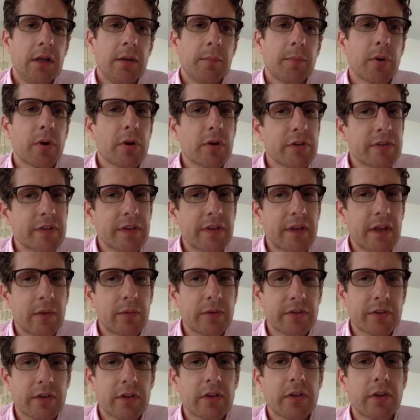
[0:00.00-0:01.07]
person that
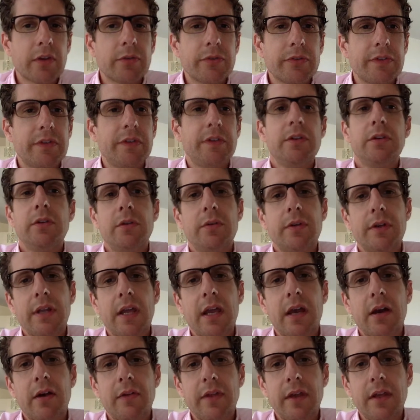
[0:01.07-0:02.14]
was close to you and
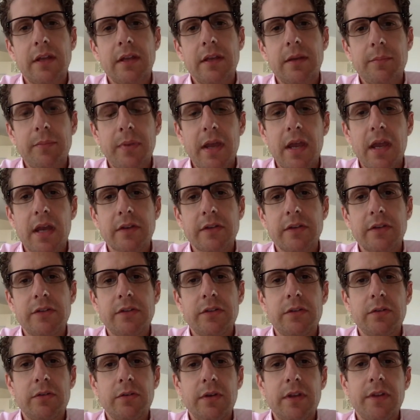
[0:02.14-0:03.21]
how that impacted
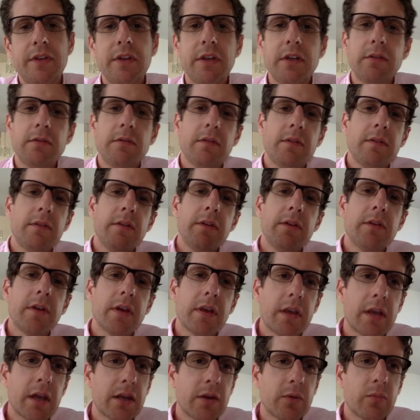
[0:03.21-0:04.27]
you. And then you can
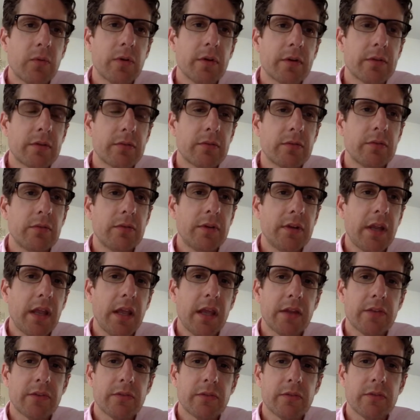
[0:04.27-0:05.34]
kind of work through and
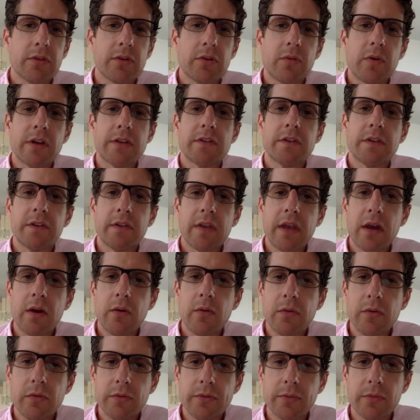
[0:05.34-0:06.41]
answer the questions. How
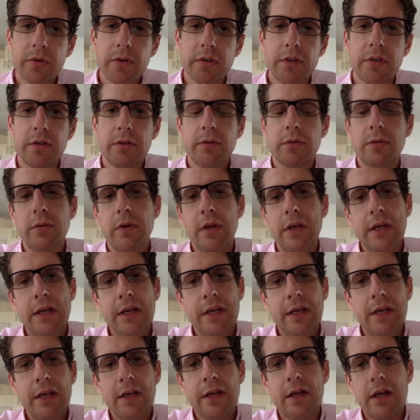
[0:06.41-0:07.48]
old were you?
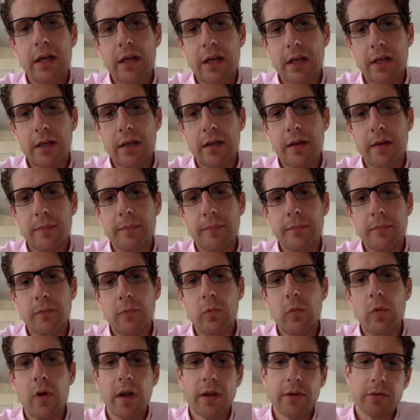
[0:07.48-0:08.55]

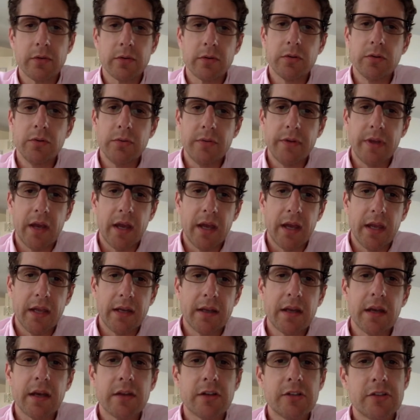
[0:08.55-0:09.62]
What or who died?
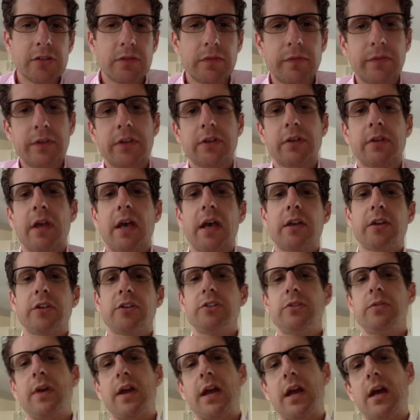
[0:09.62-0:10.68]
How did you feel? How did
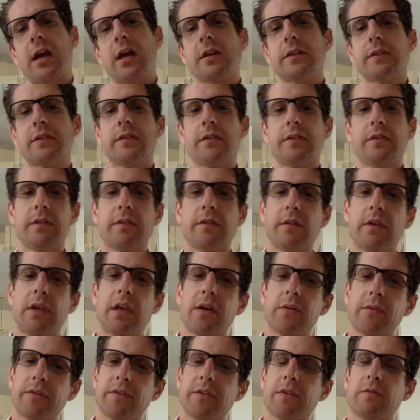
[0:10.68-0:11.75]
you act?
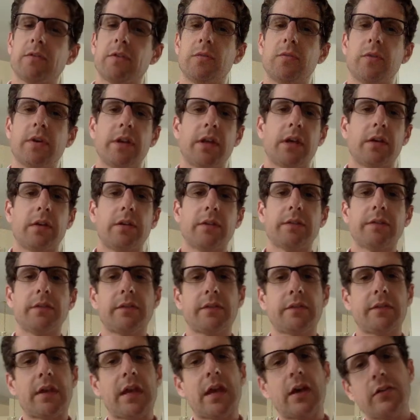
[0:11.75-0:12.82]
How was everyone
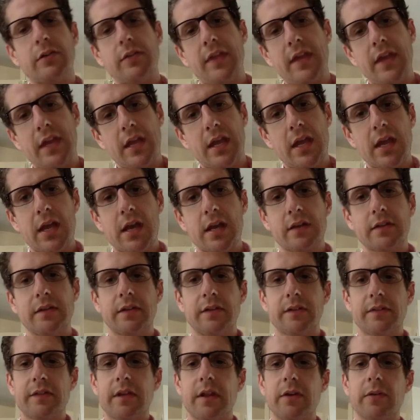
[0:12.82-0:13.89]
else? How did they act,
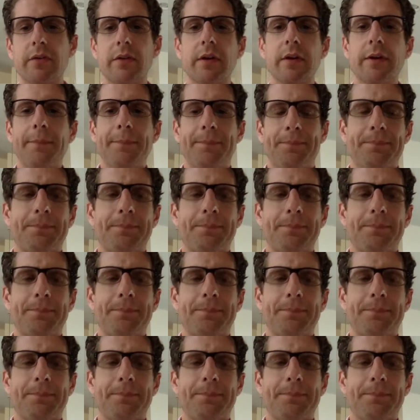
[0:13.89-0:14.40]
etc.